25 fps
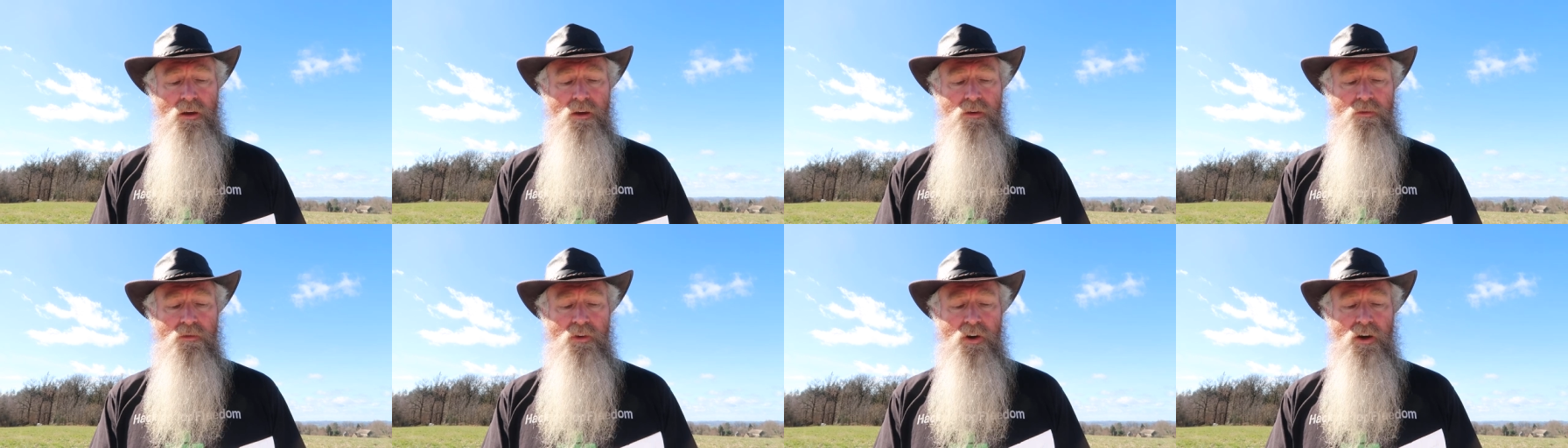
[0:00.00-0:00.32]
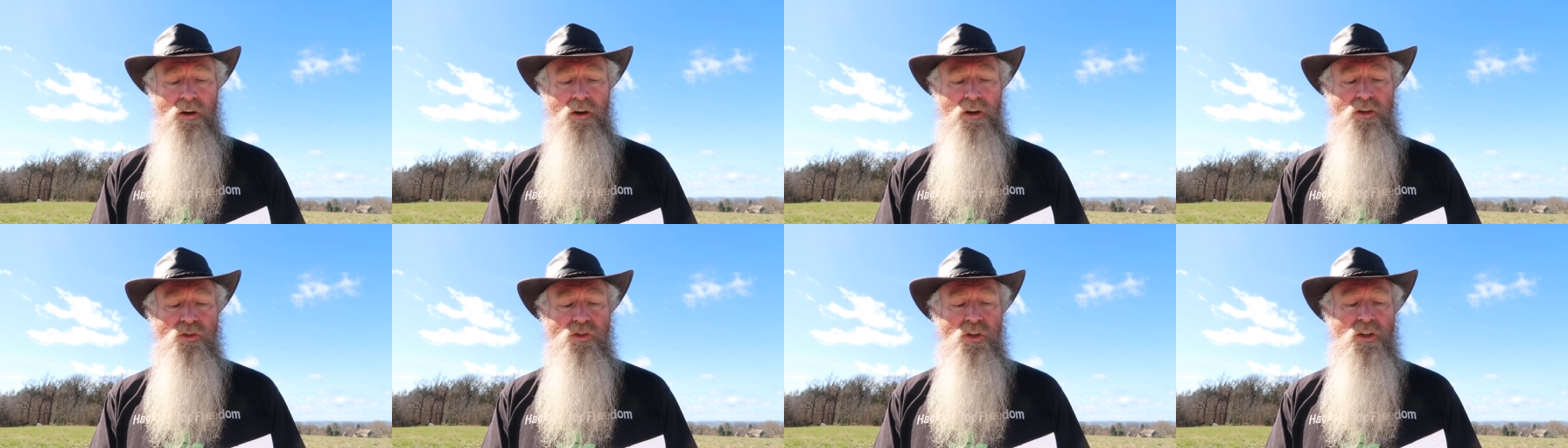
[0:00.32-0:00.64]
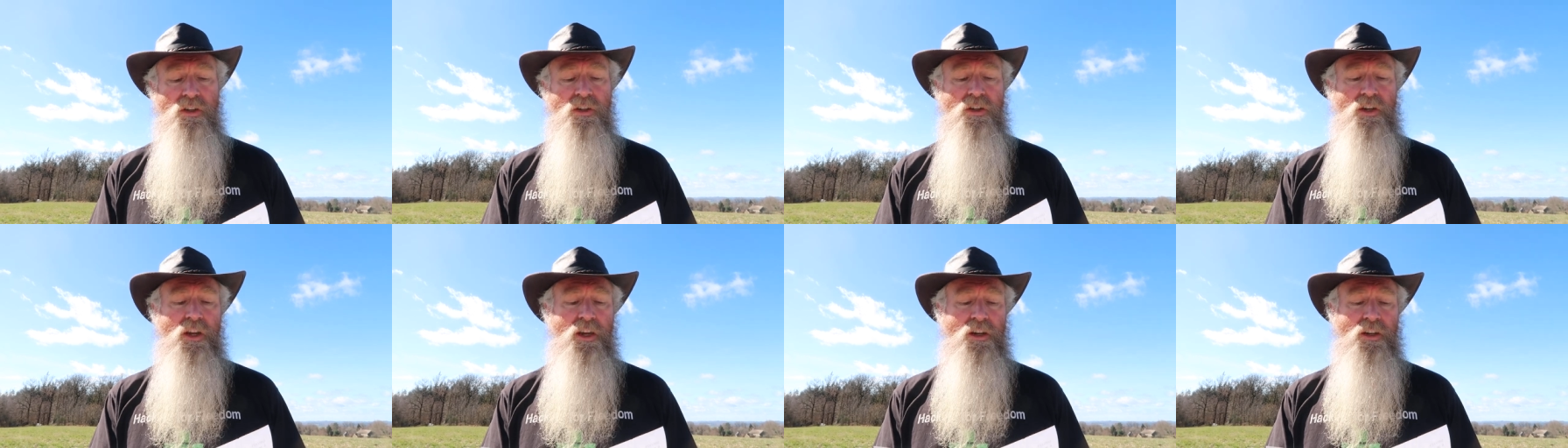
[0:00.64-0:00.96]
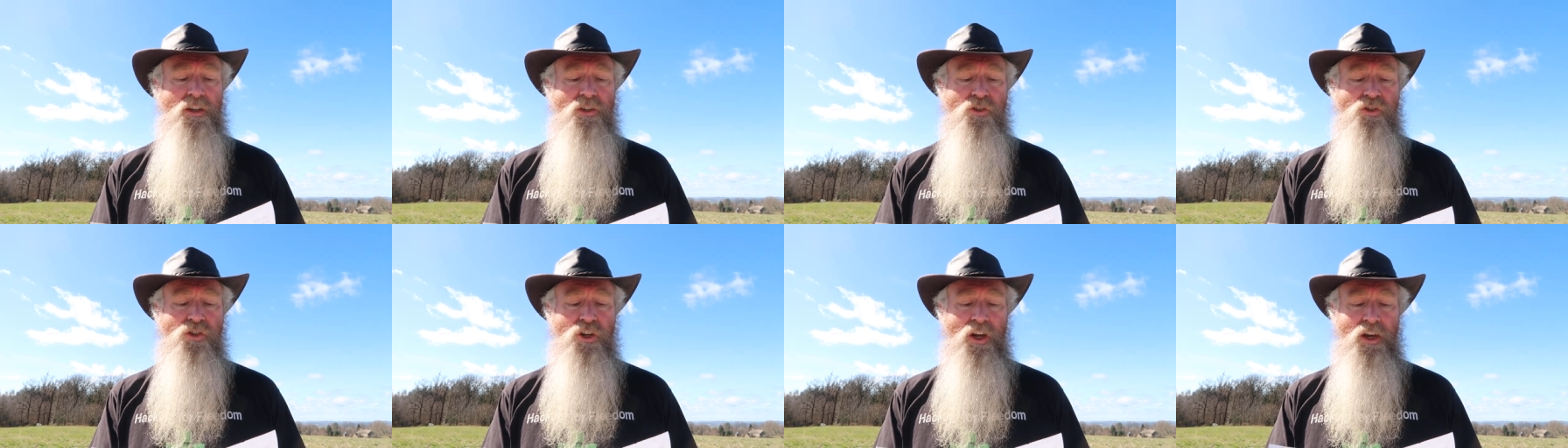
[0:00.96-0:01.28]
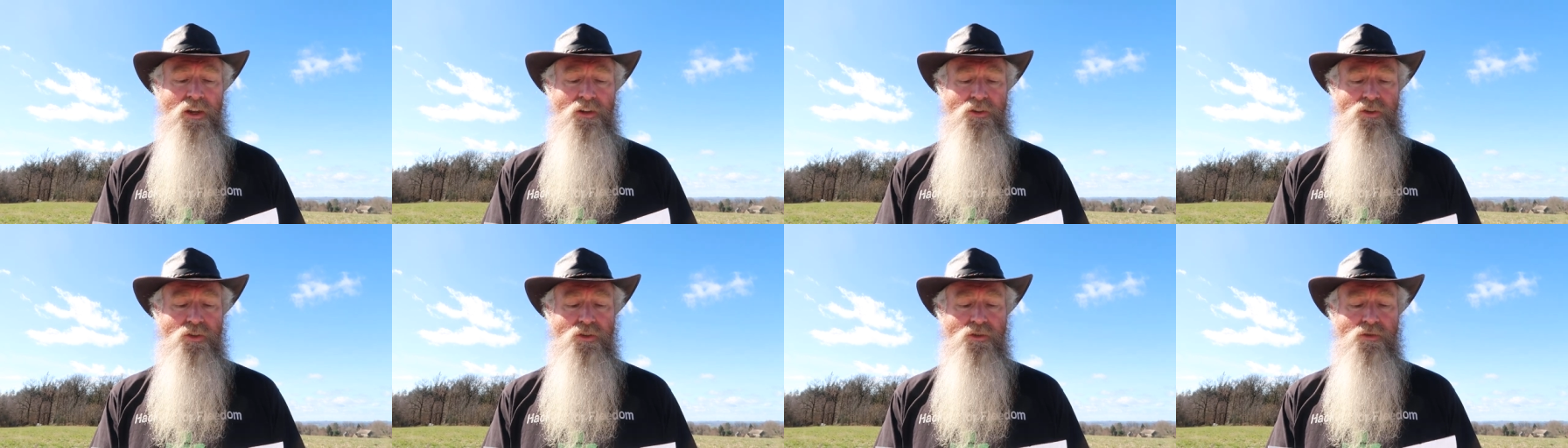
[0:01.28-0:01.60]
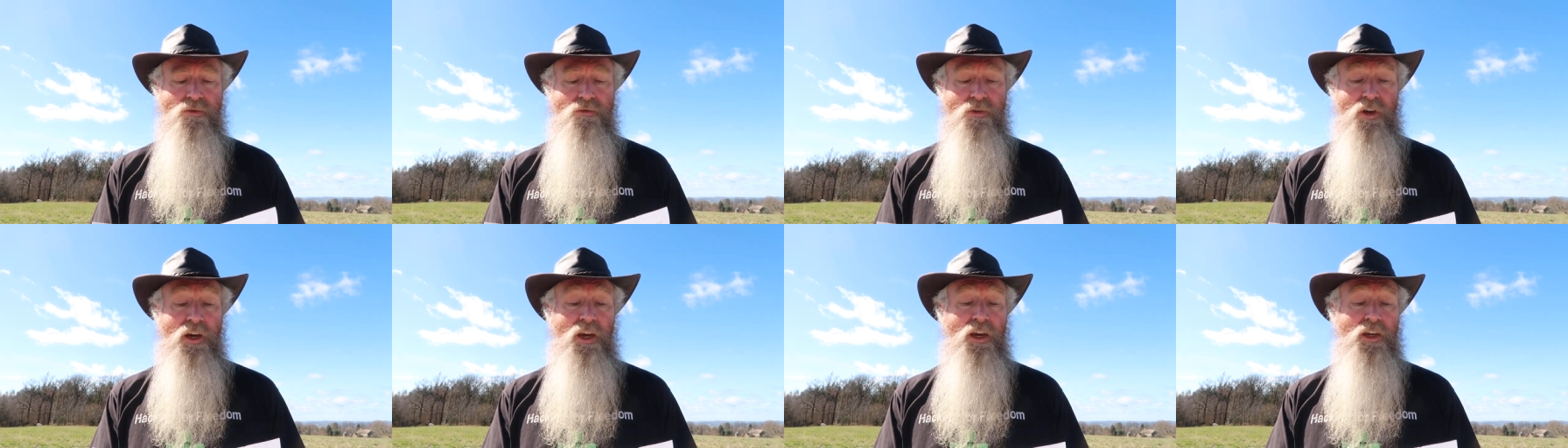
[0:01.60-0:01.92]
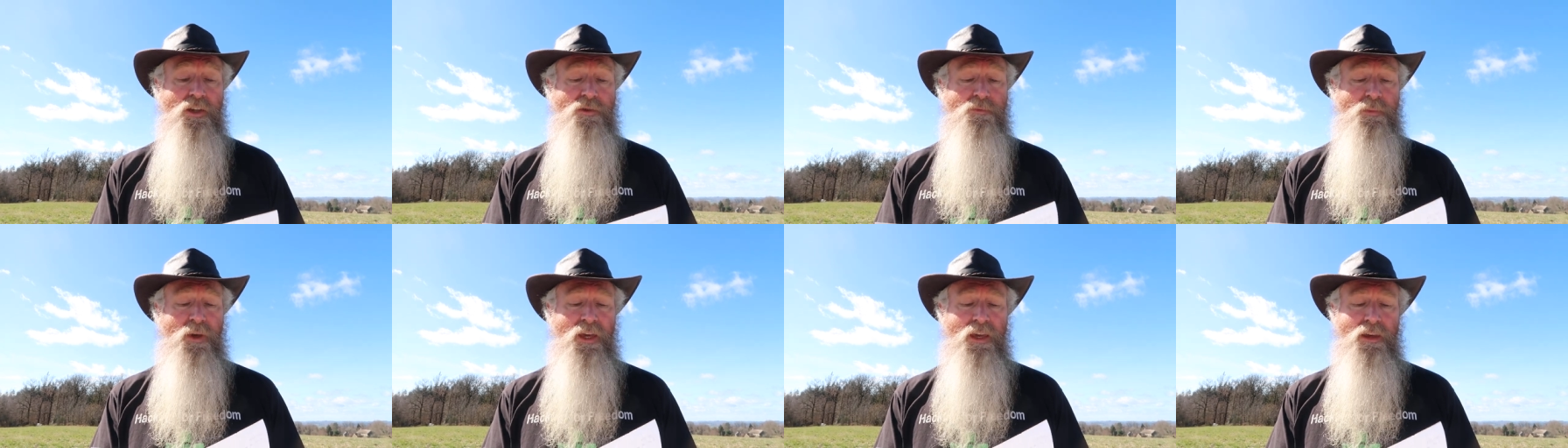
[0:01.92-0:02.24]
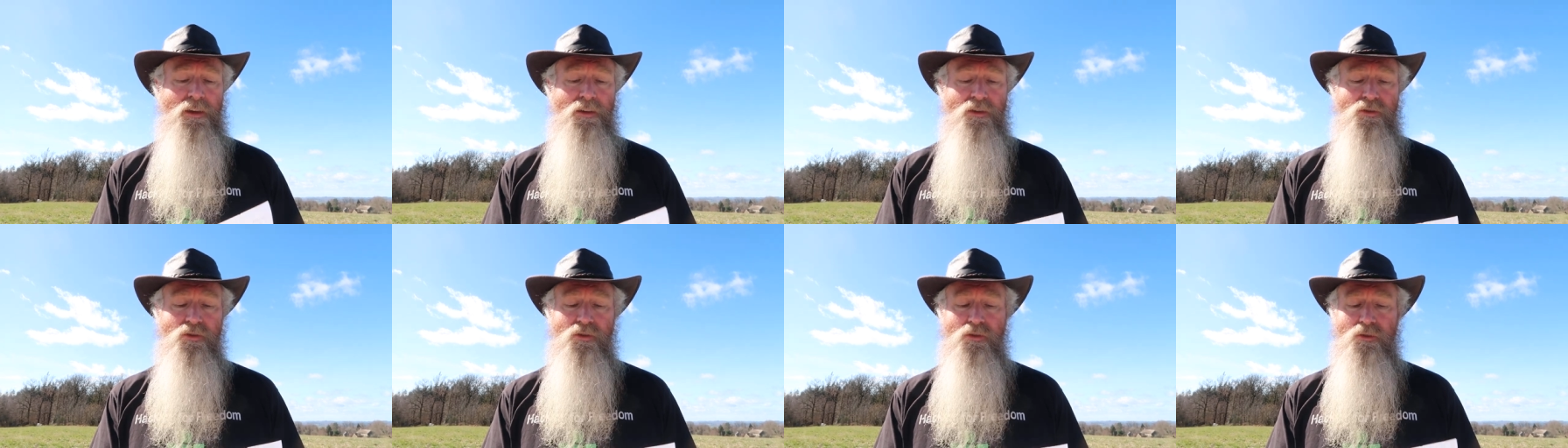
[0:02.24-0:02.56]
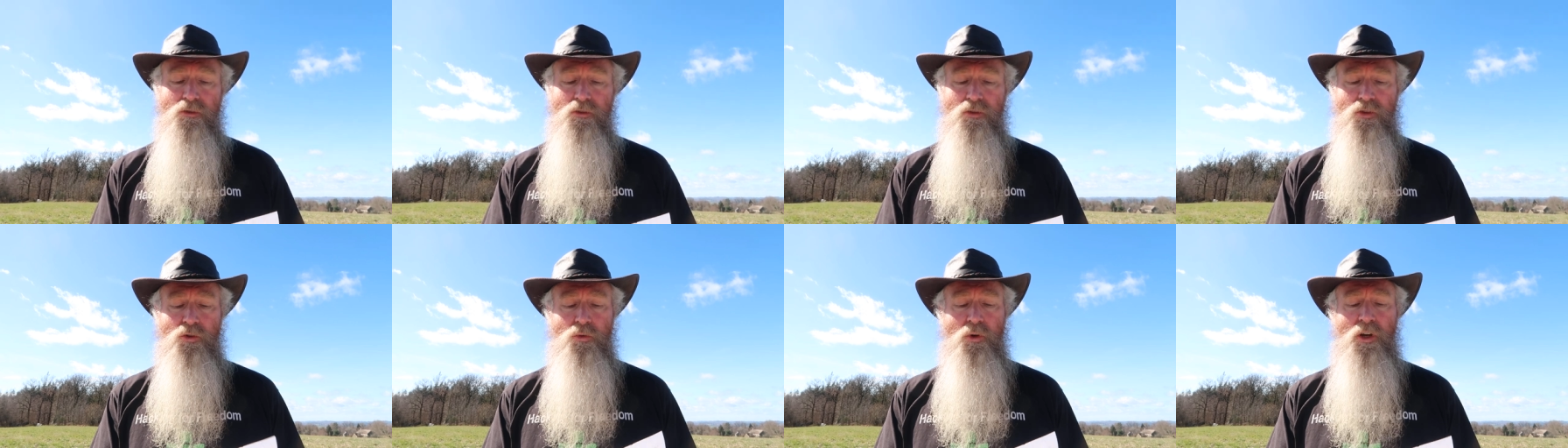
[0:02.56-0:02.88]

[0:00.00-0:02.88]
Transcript: Various internet exchanges, IXPs,